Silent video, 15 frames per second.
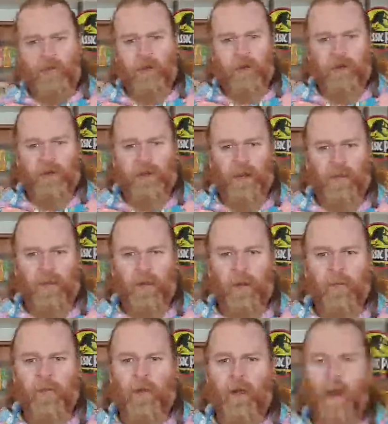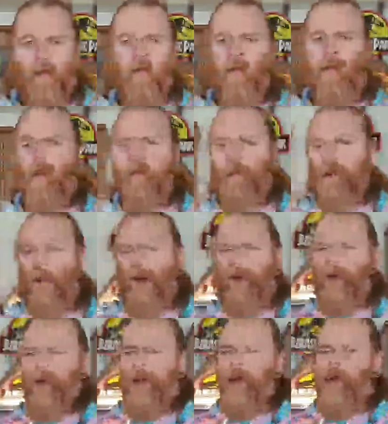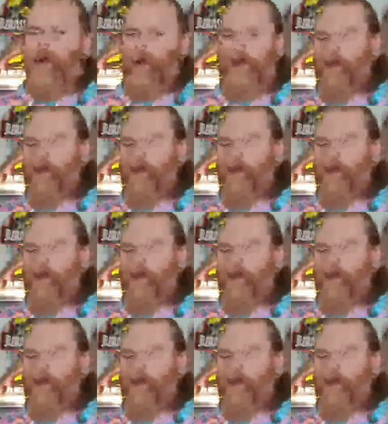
going to attempt. I'm not going to be like the